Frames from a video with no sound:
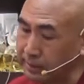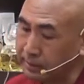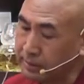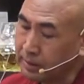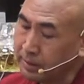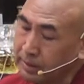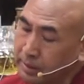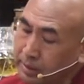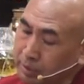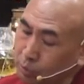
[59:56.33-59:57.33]
Then
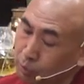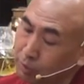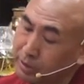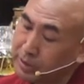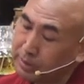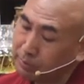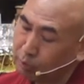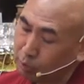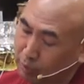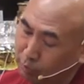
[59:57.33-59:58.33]
you
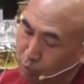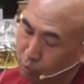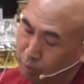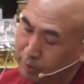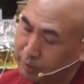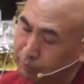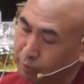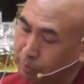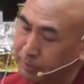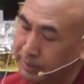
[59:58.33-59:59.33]
overcome, you're able to
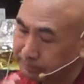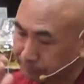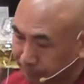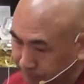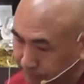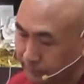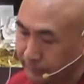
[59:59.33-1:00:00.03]
overcome from the